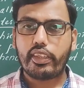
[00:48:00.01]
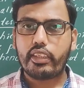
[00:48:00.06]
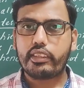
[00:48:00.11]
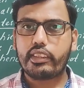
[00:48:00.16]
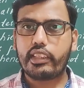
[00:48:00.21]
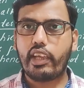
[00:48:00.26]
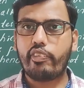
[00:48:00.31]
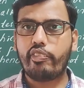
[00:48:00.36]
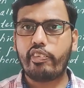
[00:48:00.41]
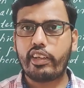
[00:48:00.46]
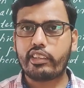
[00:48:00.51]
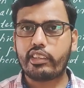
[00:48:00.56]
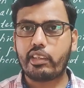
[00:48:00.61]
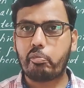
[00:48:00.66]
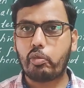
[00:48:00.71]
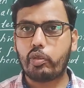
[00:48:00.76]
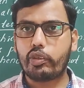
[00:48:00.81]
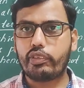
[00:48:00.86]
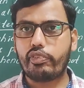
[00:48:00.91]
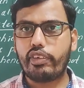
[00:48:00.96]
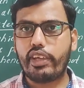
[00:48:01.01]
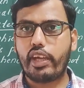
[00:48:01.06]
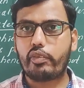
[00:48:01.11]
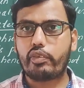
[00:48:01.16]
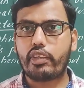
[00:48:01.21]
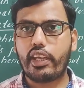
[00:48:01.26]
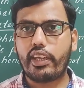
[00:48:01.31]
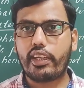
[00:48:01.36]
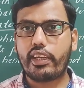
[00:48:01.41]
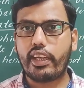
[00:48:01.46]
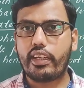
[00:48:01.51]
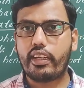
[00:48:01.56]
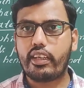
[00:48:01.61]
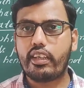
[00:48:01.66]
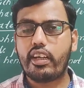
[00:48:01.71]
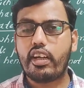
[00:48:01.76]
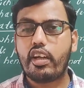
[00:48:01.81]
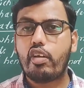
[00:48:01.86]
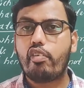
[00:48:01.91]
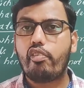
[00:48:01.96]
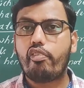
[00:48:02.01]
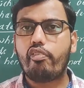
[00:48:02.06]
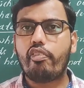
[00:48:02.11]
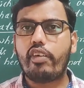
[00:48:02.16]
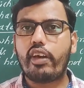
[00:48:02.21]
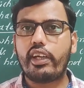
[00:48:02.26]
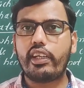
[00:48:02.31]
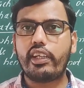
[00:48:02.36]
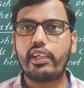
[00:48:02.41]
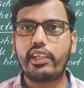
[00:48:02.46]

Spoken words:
Say for suppose we have taken 1